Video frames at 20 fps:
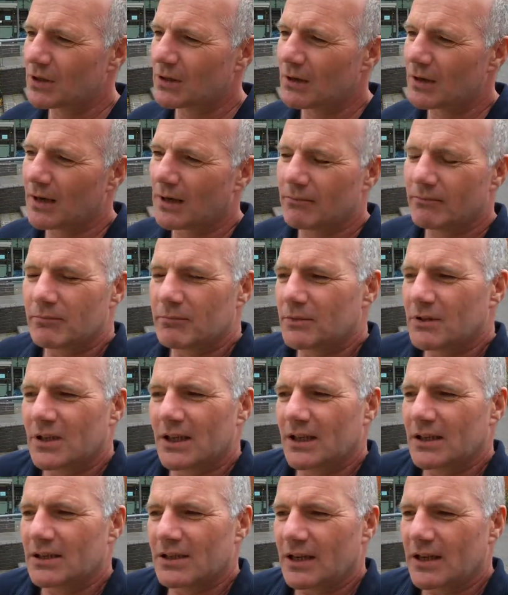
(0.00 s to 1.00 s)

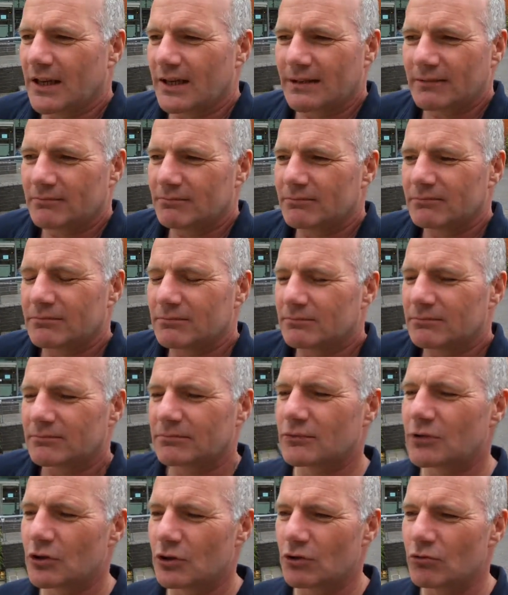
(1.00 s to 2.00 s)
things like
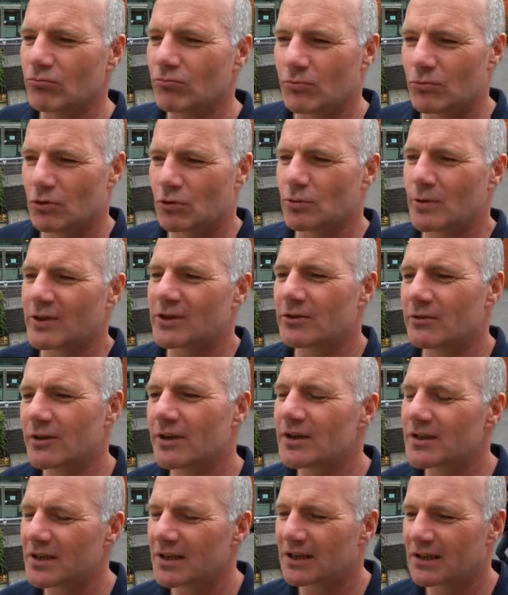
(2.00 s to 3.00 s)
Twitterers